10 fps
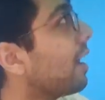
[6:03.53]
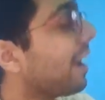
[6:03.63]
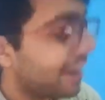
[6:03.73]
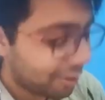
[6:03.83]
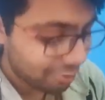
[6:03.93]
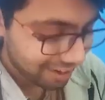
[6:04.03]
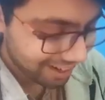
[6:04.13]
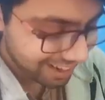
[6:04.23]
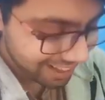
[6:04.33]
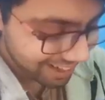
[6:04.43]
around
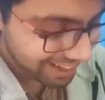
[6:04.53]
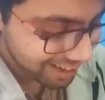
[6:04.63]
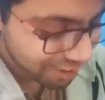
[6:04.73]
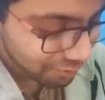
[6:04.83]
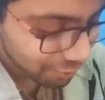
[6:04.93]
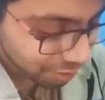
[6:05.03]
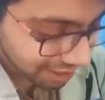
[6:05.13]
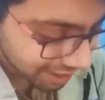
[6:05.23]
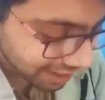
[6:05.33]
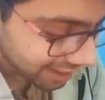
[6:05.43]
the trunk of the
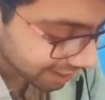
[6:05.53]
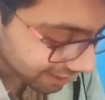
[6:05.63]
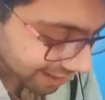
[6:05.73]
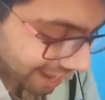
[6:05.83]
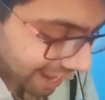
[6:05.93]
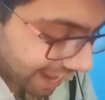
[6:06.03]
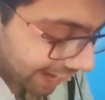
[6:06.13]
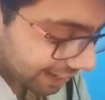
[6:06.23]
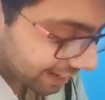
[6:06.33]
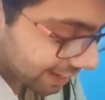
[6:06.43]
pudendal nerve
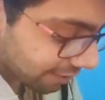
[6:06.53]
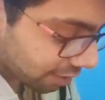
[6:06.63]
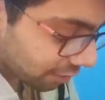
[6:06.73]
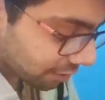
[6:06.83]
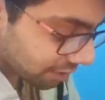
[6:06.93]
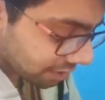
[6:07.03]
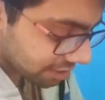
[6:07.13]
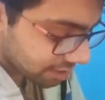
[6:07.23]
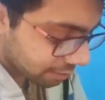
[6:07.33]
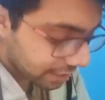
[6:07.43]
at the level of the
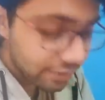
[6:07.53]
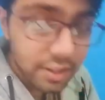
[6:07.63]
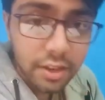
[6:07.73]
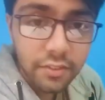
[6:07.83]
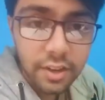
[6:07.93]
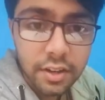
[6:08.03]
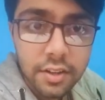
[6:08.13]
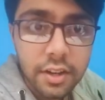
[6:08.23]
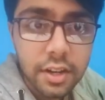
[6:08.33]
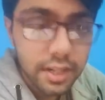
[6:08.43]
ischial spine, which will
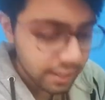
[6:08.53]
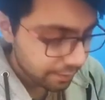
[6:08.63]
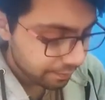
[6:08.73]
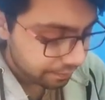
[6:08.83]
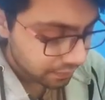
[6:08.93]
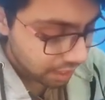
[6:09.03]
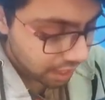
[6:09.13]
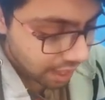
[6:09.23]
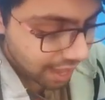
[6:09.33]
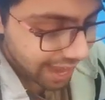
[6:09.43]
result in
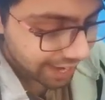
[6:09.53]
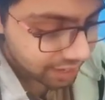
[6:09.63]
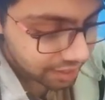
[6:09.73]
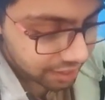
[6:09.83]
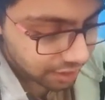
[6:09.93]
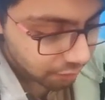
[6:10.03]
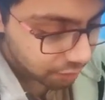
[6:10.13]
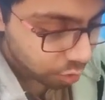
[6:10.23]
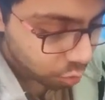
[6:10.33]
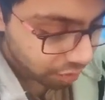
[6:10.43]
analgesia of the
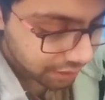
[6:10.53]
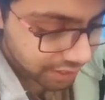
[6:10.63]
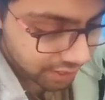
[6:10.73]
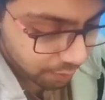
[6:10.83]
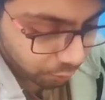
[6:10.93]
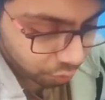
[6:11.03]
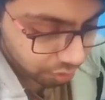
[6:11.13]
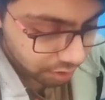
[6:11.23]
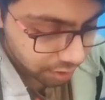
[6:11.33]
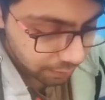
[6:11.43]
lower vagina,
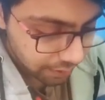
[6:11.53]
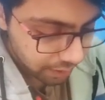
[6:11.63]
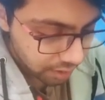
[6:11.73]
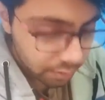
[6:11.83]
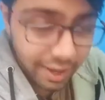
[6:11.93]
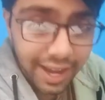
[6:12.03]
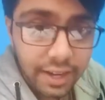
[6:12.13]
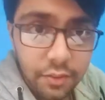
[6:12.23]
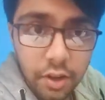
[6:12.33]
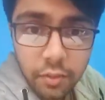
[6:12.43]
posterior perineum, and
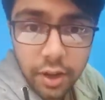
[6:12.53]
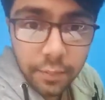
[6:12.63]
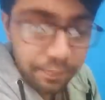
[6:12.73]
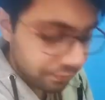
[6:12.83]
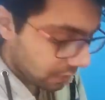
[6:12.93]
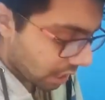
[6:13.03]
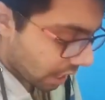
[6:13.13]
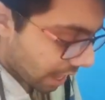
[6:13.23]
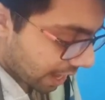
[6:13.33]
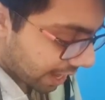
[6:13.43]
the vulva.
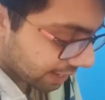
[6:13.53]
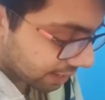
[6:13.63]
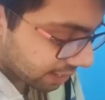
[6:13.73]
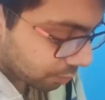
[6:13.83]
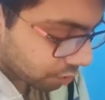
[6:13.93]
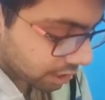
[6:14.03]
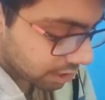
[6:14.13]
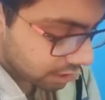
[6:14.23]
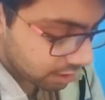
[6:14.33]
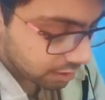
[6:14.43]
And it's like
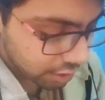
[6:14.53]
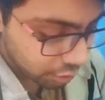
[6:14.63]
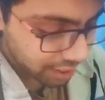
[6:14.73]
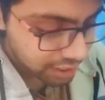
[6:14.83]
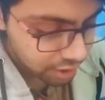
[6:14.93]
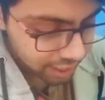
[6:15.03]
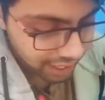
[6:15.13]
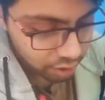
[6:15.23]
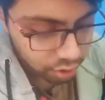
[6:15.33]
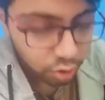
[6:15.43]
pudendal neuralgia can
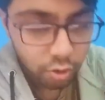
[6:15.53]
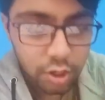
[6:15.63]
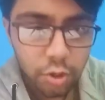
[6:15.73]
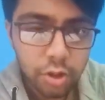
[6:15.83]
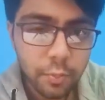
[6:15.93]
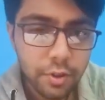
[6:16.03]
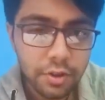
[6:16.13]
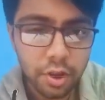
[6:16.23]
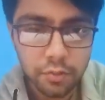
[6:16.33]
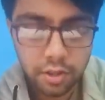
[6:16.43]
also occur due to
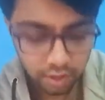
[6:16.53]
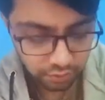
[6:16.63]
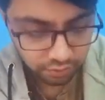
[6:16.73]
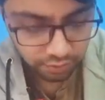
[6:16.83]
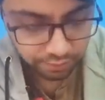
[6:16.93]
compression of this nerve